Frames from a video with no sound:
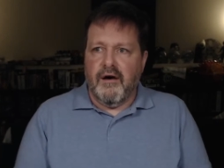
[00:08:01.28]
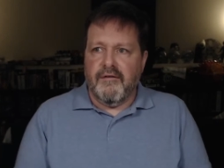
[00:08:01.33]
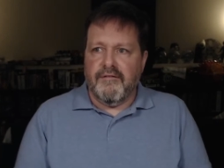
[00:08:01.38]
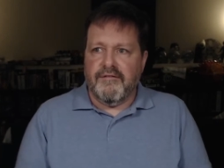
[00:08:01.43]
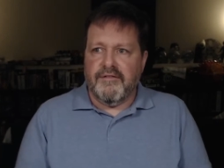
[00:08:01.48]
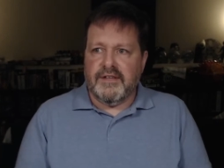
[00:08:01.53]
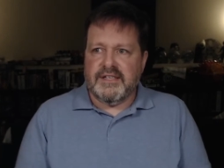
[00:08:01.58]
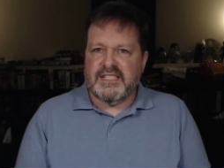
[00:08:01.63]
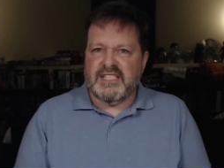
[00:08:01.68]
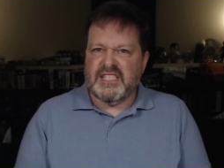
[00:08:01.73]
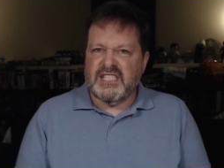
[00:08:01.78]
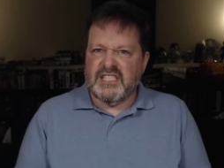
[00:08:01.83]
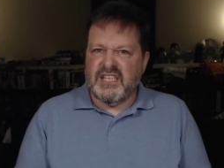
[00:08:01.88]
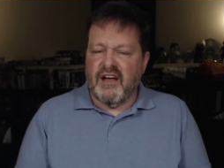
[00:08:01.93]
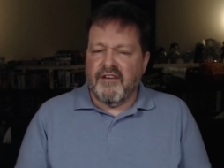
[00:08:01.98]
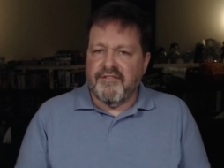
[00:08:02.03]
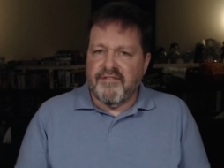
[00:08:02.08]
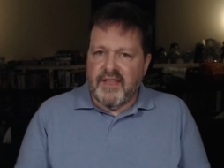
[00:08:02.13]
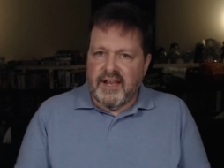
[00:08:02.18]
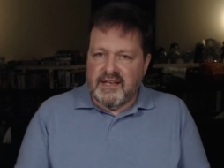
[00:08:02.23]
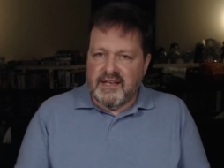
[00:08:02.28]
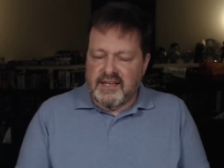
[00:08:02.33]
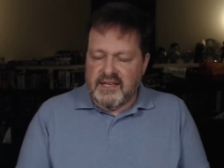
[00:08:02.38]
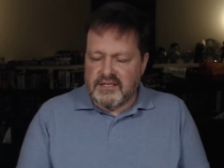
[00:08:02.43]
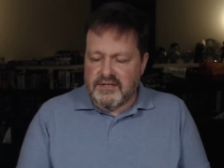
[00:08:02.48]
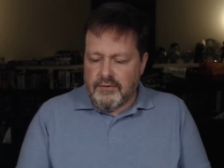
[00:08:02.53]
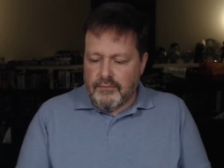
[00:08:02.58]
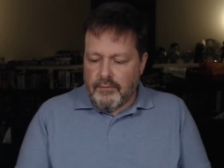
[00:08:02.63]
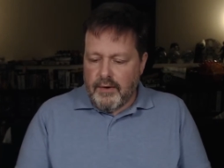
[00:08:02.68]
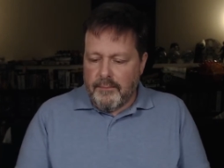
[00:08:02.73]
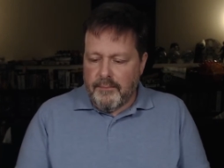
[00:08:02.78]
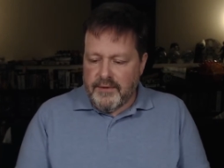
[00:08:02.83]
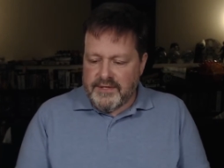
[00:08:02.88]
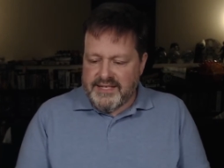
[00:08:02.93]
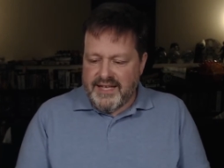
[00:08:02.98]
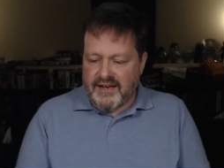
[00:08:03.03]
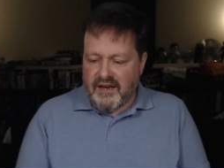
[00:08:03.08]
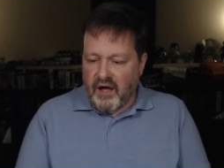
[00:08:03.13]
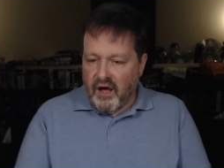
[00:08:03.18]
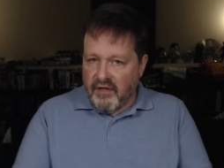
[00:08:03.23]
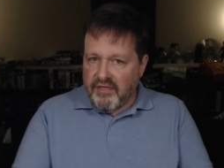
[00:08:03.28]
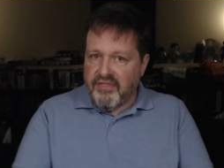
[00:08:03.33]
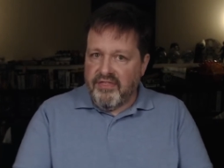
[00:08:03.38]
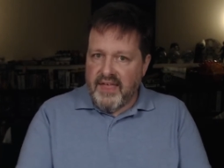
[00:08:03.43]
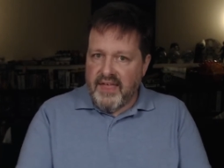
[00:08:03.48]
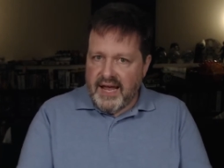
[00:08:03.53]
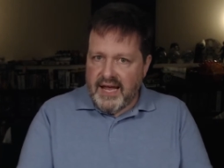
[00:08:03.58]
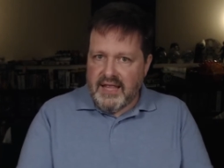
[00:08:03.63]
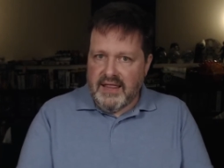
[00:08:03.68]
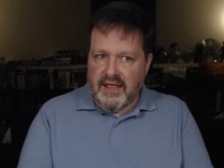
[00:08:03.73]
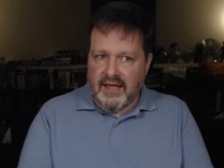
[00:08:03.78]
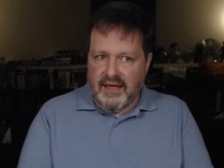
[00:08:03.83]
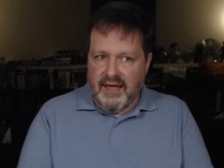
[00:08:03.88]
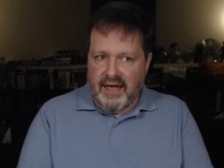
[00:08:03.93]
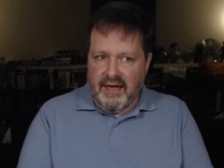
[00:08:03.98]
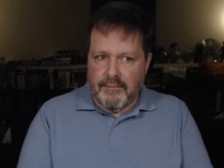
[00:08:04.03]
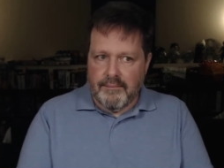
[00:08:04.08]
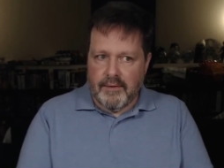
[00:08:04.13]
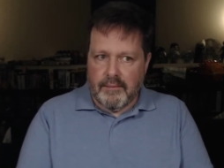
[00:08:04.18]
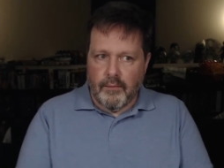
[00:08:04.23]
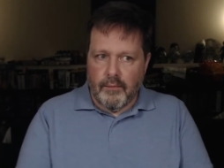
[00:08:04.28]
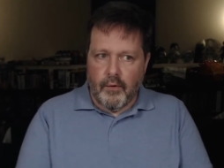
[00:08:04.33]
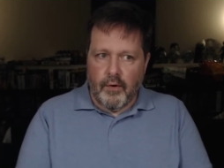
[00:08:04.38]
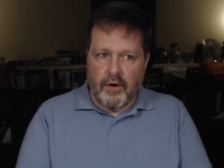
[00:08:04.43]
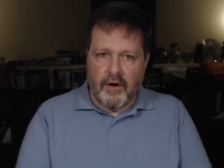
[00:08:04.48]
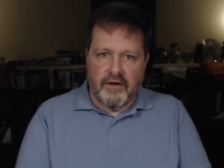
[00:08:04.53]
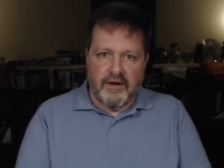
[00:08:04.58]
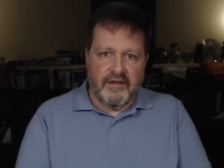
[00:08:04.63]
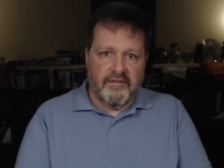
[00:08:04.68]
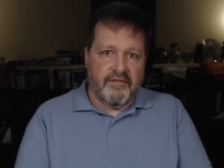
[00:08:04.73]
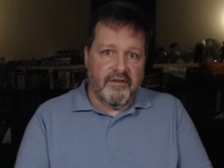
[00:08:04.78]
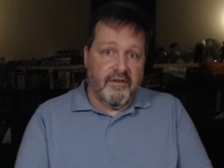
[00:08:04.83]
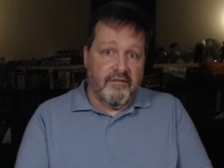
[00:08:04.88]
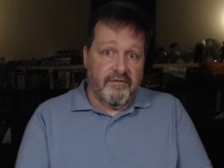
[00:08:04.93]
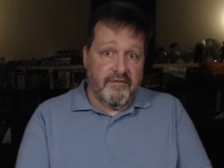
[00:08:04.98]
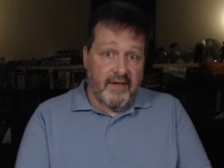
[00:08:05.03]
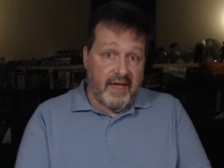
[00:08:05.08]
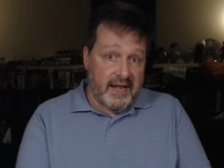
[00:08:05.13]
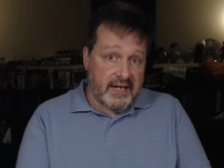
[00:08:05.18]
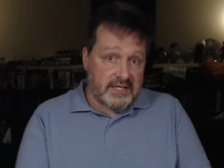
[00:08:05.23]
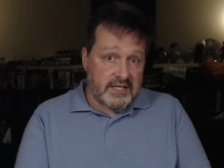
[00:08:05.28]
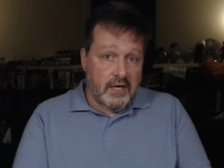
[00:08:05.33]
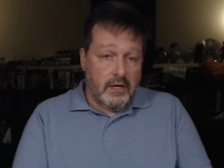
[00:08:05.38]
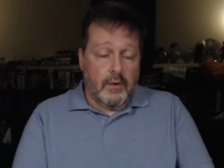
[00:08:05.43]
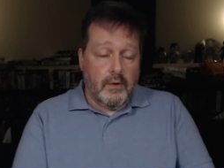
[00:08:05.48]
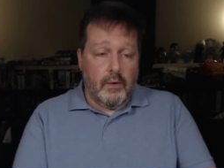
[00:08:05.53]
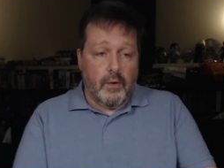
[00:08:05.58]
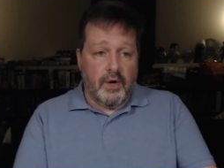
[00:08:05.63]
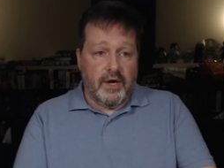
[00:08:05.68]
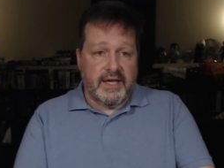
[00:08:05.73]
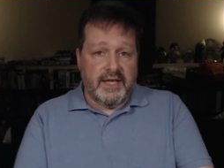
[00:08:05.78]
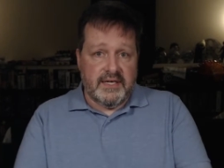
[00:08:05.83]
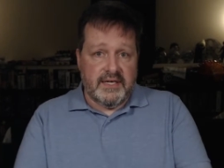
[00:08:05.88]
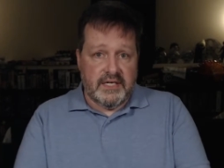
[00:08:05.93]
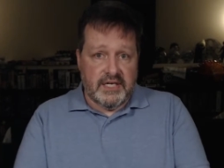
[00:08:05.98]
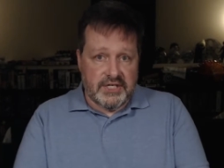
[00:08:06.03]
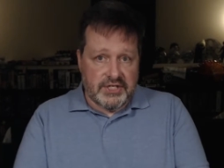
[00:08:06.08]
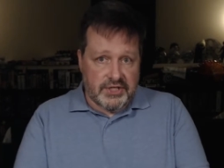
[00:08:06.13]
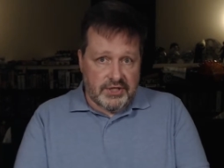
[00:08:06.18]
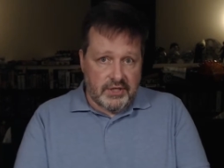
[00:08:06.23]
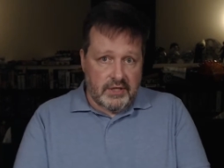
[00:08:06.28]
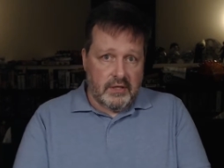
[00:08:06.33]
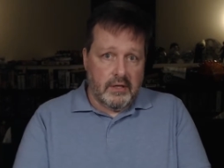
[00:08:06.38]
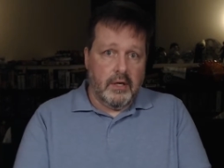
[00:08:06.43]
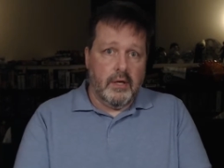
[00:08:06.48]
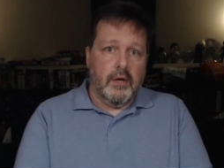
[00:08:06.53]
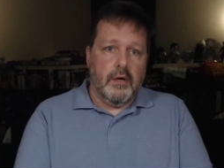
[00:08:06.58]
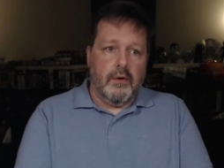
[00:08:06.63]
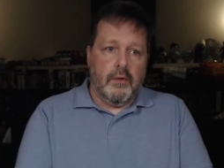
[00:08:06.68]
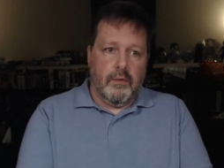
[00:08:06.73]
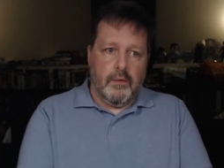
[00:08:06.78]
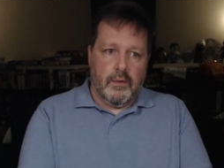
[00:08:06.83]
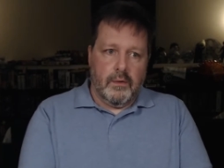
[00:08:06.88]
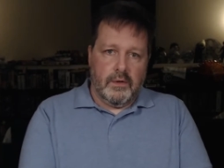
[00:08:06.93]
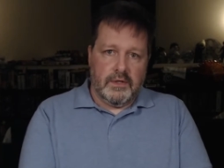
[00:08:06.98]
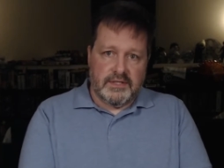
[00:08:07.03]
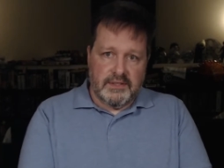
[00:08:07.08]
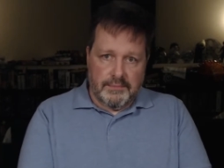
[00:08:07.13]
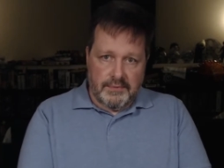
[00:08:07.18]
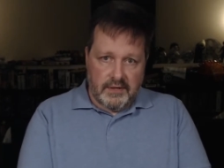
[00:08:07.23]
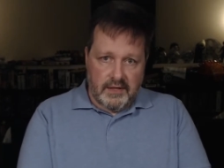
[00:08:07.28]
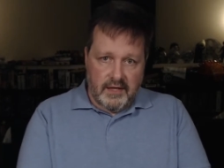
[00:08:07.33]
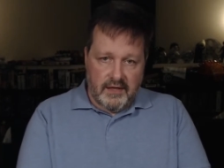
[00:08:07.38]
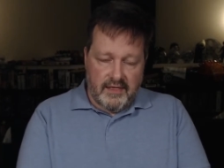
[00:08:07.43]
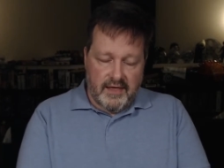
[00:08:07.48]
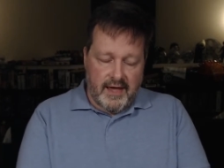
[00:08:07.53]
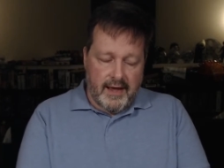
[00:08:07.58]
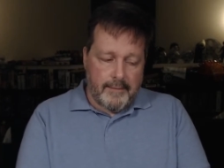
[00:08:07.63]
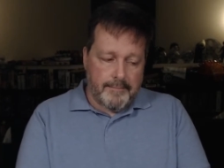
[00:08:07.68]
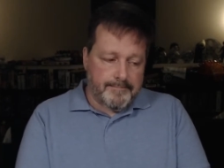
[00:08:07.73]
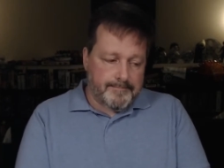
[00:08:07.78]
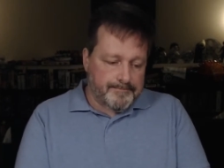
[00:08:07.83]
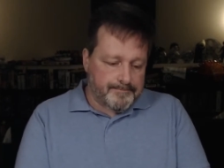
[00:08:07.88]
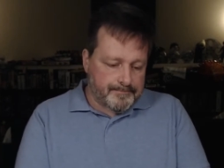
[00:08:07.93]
stuff that doesn't represent a thing in the game, but more an event or a condition or something like that.